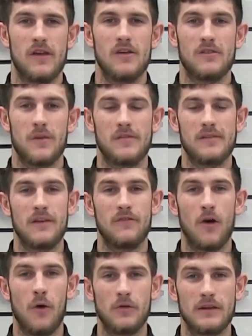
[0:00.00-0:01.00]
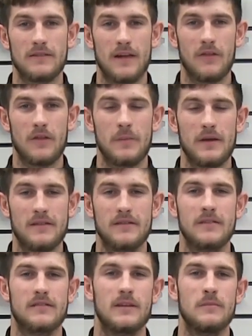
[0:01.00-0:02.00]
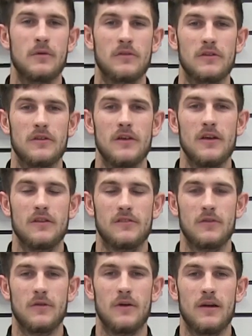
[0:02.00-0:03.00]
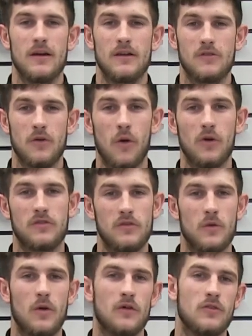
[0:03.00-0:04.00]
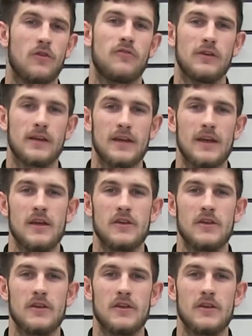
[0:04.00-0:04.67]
So instead of holding down the PTT button to talk to your fleet,